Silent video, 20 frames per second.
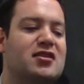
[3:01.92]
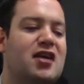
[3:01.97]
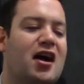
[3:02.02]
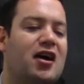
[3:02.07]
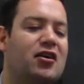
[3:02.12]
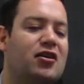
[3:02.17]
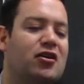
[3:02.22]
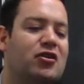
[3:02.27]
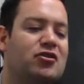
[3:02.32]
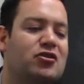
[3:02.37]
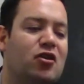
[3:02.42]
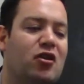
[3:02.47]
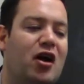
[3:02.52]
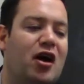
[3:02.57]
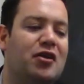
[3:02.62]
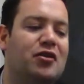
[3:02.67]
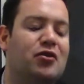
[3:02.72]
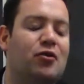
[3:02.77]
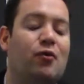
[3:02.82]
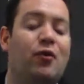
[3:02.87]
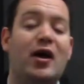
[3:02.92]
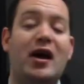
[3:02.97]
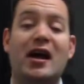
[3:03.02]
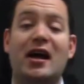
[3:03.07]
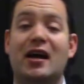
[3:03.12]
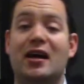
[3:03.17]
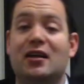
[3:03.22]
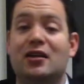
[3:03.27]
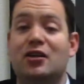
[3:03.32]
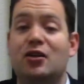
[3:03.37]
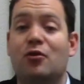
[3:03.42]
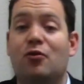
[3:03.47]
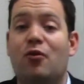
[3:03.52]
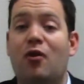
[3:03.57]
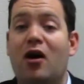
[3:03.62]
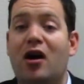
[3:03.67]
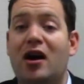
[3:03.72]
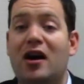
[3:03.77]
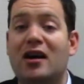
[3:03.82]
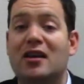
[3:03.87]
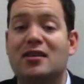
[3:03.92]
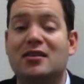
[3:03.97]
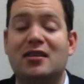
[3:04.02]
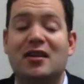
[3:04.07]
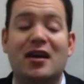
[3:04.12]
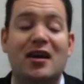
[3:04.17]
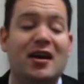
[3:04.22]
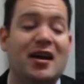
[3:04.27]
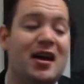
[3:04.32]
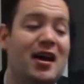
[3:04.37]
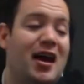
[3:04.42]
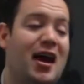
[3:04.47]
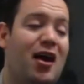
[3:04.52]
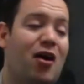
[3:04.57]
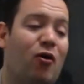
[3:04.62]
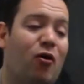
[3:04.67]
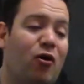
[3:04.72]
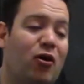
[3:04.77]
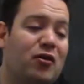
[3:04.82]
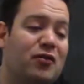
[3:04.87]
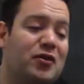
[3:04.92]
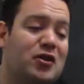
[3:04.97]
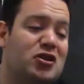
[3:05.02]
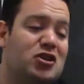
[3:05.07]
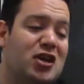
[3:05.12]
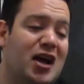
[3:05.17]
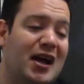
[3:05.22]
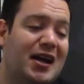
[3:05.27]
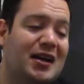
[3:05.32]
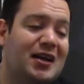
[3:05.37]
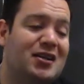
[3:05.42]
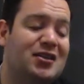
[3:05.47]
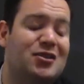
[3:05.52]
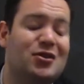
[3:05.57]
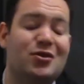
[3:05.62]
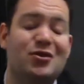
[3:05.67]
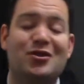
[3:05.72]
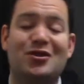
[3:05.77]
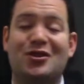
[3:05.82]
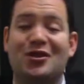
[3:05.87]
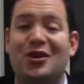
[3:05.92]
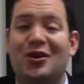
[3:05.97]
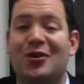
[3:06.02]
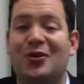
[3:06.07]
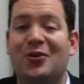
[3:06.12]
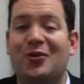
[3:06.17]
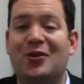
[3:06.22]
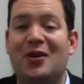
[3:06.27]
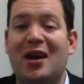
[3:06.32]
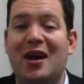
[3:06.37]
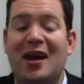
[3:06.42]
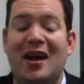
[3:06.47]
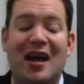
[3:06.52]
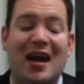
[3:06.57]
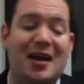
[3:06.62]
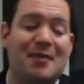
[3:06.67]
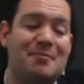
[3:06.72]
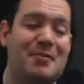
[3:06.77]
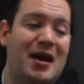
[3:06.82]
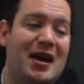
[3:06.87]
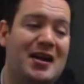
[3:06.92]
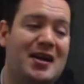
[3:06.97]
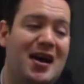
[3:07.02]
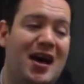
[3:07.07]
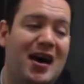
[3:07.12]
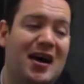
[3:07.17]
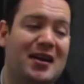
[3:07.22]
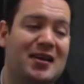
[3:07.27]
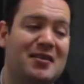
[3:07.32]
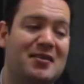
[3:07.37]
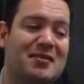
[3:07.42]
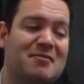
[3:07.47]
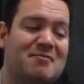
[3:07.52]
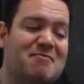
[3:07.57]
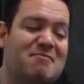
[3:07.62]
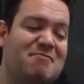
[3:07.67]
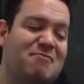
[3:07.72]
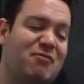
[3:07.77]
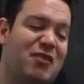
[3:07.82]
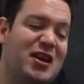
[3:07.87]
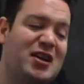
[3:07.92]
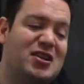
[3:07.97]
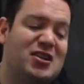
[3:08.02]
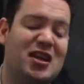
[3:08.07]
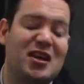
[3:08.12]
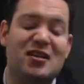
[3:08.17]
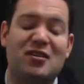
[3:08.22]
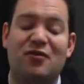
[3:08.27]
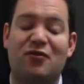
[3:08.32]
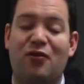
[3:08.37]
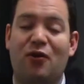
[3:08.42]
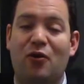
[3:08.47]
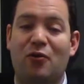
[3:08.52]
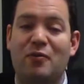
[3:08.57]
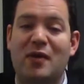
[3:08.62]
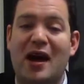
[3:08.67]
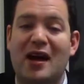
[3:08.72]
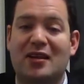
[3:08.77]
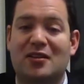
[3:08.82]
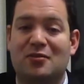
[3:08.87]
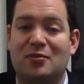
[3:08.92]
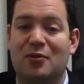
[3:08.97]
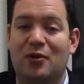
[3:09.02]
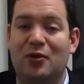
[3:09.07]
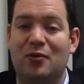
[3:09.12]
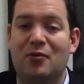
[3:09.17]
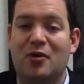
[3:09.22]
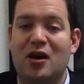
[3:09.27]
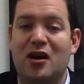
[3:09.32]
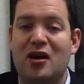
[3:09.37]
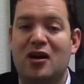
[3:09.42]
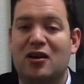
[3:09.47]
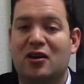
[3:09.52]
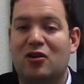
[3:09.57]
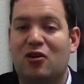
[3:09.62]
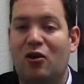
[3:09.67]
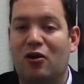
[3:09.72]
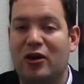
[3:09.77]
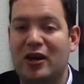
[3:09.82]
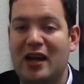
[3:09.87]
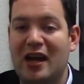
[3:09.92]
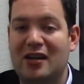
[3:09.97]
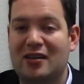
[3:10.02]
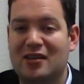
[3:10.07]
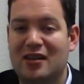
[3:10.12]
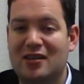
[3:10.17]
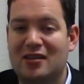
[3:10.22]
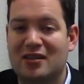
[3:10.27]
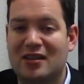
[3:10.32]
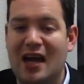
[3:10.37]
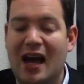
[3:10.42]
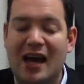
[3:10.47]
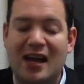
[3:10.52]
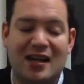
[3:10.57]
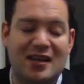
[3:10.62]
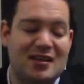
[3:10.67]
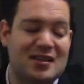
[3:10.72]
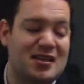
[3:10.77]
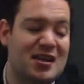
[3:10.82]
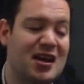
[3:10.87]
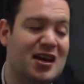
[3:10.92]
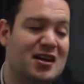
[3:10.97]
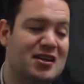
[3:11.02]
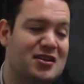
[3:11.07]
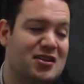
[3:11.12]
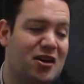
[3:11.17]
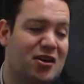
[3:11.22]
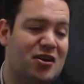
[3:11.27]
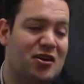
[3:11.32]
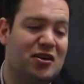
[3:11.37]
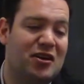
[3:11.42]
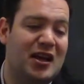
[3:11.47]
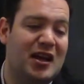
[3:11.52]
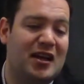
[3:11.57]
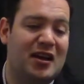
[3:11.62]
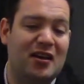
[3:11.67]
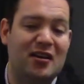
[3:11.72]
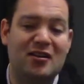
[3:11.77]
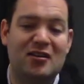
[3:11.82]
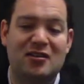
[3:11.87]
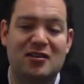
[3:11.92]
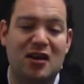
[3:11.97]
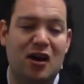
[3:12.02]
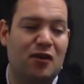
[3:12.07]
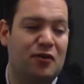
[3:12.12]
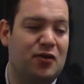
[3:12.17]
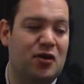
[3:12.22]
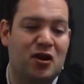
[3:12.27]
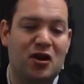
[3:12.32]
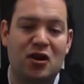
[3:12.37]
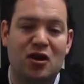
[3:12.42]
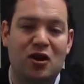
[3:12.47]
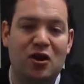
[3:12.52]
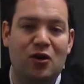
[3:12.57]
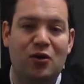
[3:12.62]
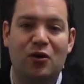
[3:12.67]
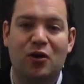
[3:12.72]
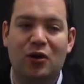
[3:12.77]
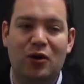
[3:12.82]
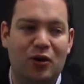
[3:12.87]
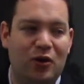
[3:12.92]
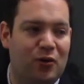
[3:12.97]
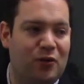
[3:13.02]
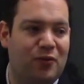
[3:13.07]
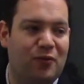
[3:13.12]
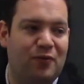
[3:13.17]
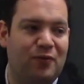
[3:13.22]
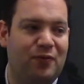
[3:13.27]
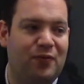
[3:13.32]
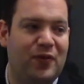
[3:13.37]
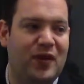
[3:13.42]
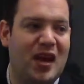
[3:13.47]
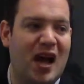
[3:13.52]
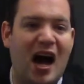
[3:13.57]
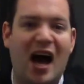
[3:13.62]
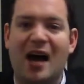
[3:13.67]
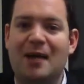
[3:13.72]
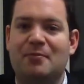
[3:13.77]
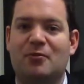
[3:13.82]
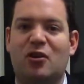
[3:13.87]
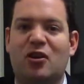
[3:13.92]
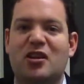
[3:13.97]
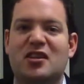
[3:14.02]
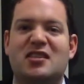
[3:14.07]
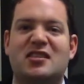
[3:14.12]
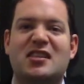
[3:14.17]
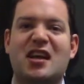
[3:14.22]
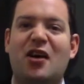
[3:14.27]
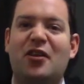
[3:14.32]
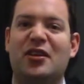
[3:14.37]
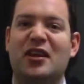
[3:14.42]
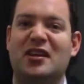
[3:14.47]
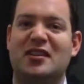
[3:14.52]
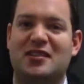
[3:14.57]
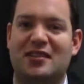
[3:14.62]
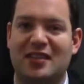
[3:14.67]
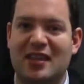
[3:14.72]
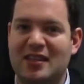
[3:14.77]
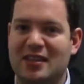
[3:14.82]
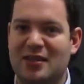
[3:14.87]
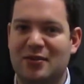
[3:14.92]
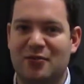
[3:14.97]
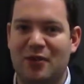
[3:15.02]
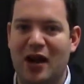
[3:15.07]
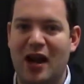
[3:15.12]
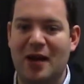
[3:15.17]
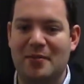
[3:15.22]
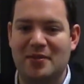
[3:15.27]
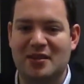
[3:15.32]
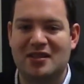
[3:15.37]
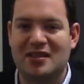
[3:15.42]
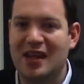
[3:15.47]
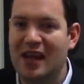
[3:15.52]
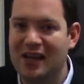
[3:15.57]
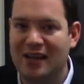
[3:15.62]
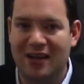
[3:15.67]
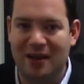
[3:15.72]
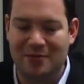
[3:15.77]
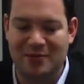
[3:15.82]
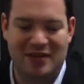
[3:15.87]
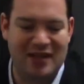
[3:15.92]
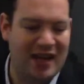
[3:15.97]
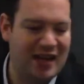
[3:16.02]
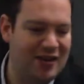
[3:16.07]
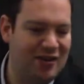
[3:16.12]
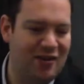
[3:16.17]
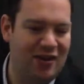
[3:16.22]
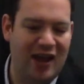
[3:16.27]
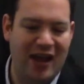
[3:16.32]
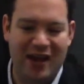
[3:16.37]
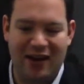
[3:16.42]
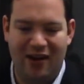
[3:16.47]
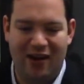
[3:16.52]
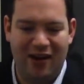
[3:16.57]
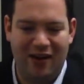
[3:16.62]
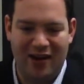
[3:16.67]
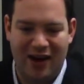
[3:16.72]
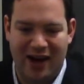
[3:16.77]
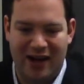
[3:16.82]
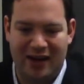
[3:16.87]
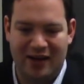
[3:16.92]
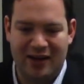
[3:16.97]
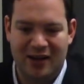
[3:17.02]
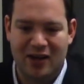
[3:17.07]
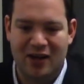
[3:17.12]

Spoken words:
not going to turn out the way you want, or if you check it too soon, it may not reach its full maximum colheita status. So you're thinking to yourself, woo, I'm going to sell this. This is where that mistake comes in. You're like, all right,